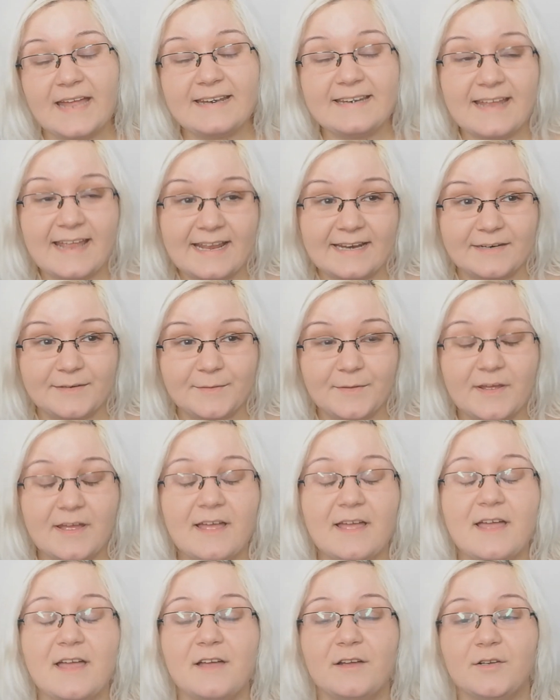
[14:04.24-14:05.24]
then
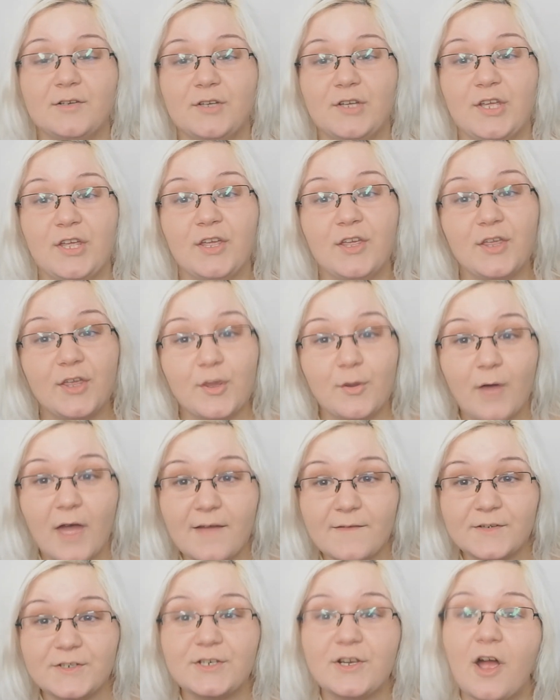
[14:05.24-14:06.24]
you
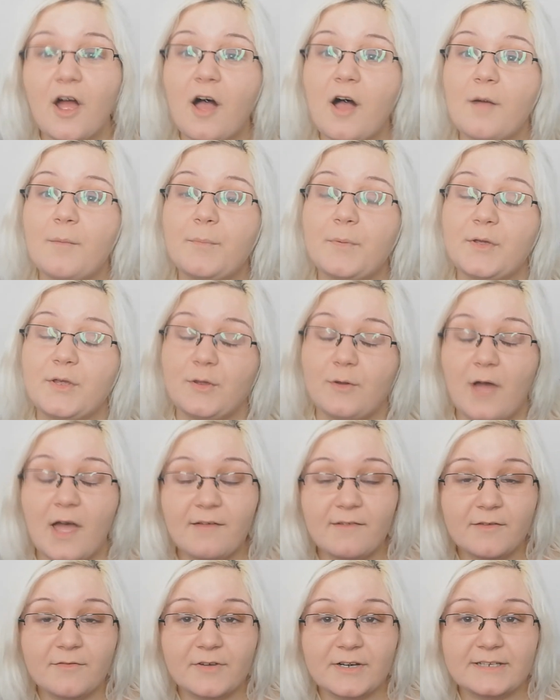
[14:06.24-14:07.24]
have job, you
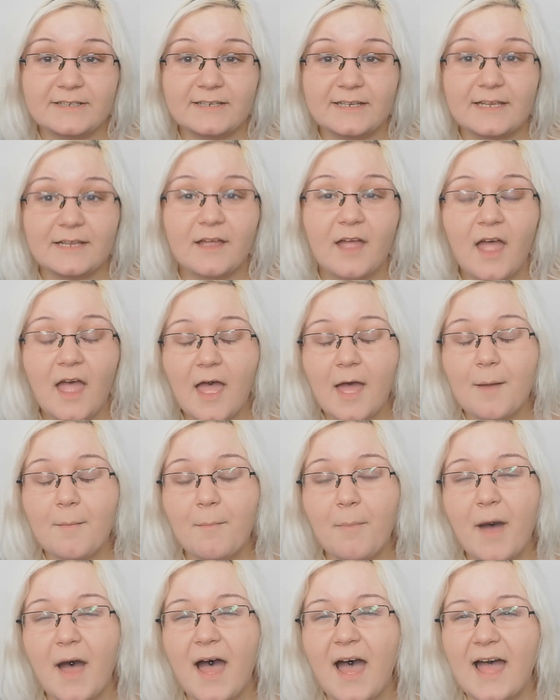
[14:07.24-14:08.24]
have everything,
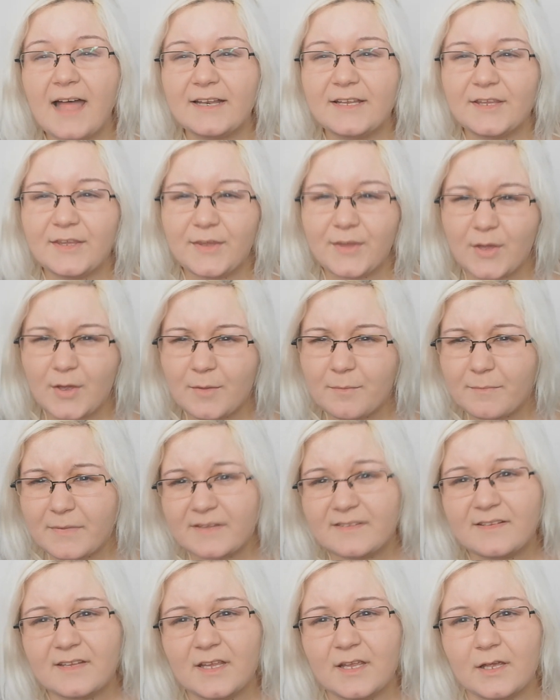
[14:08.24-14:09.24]
but you're
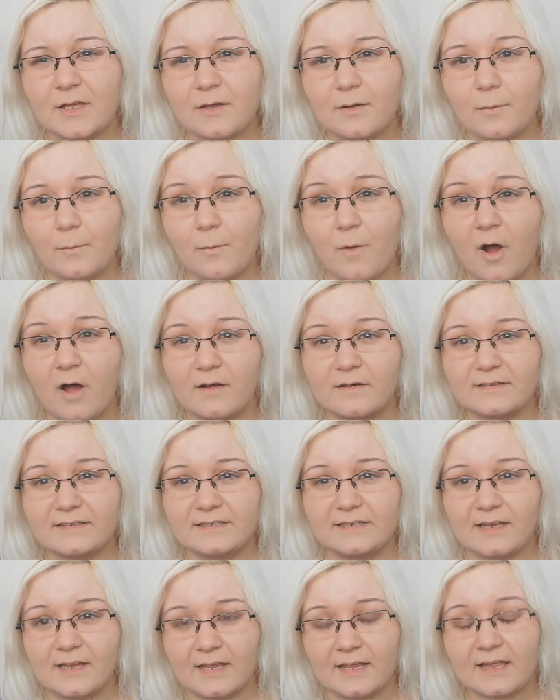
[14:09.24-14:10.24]
missing one
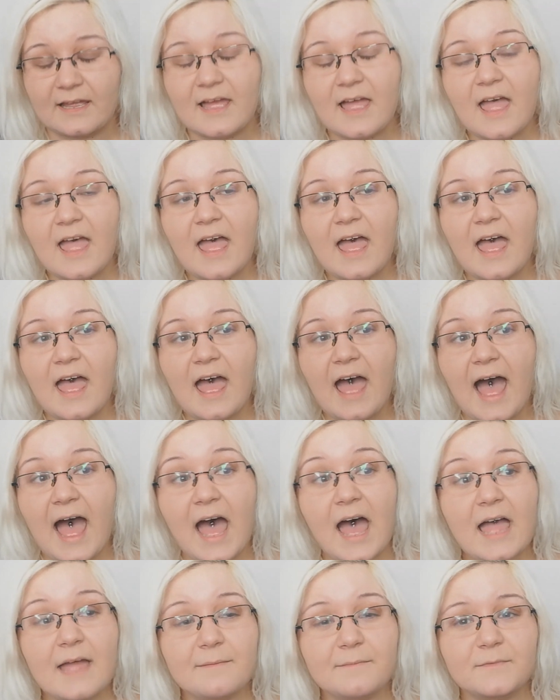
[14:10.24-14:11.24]
thing.
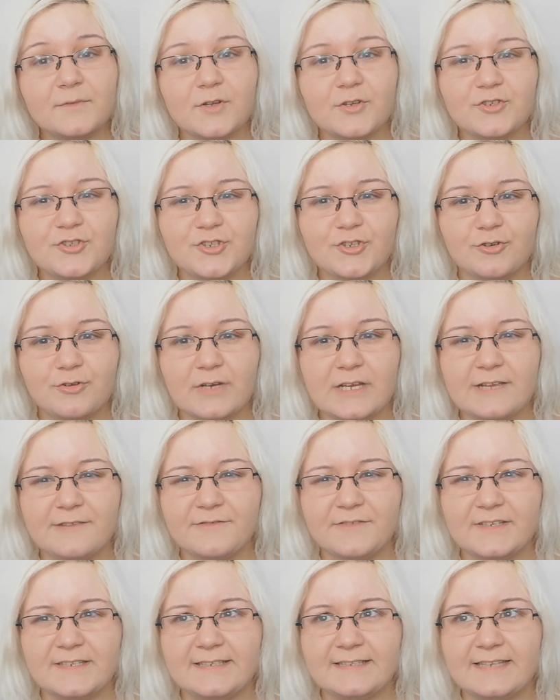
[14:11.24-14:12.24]
I'm not sure
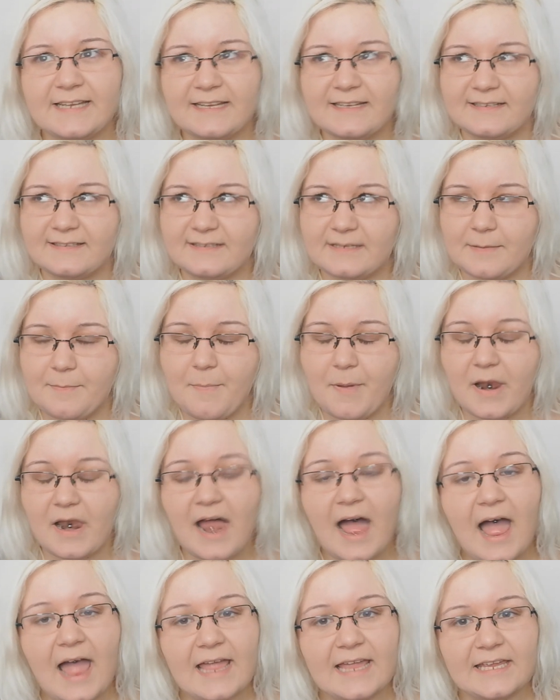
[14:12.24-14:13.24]
if this
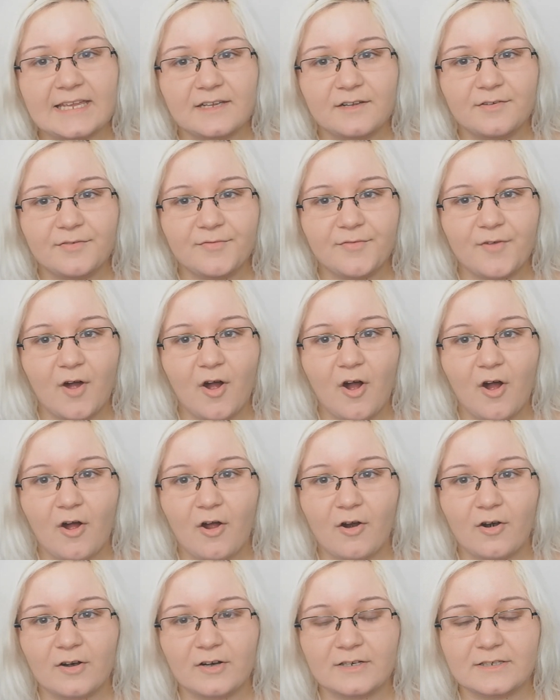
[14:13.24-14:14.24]
applying
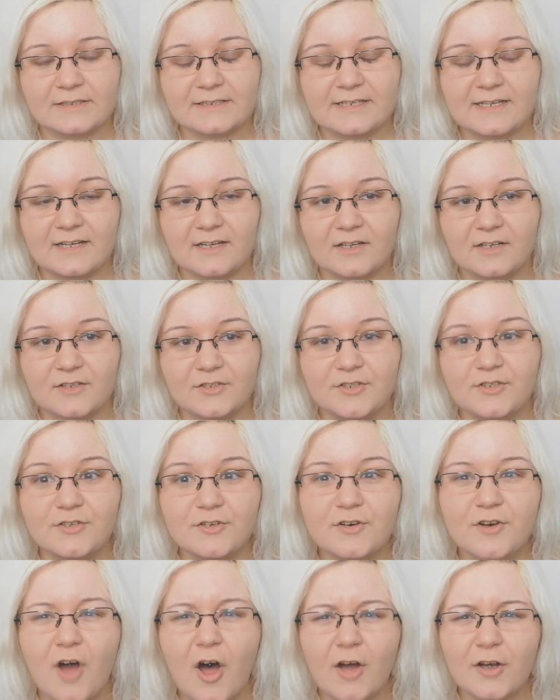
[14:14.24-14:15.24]
for
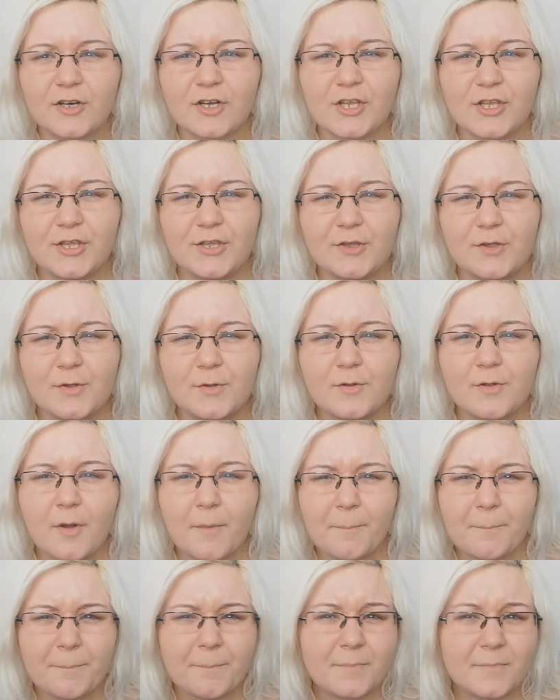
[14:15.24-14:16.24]

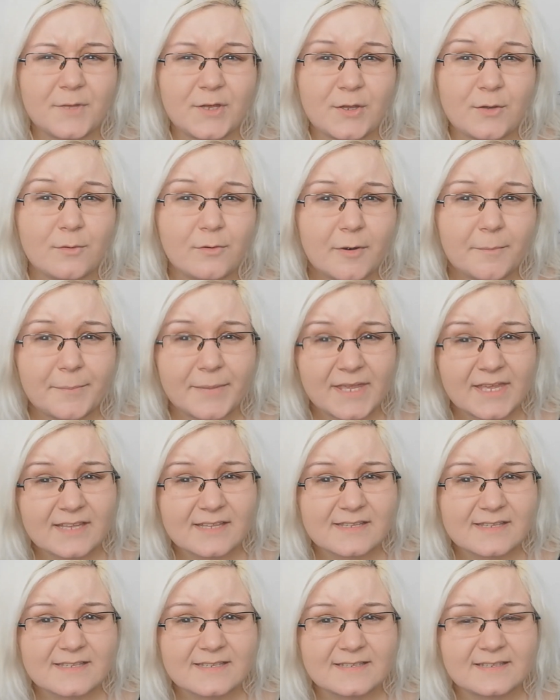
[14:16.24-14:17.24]

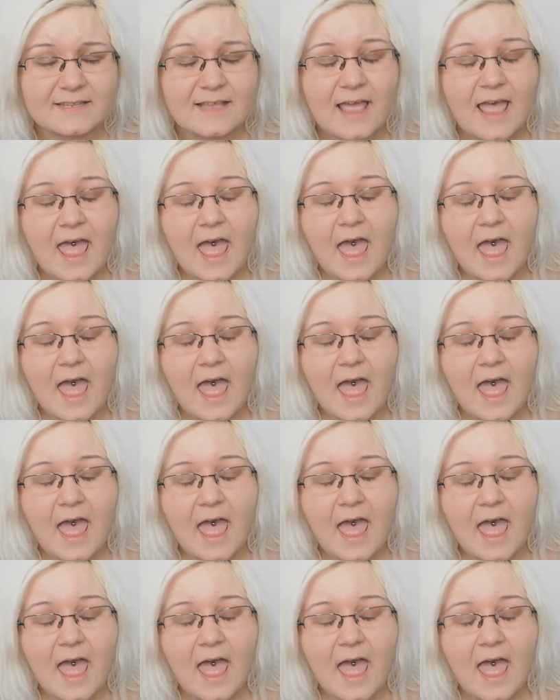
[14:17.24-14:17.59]
non-Europeans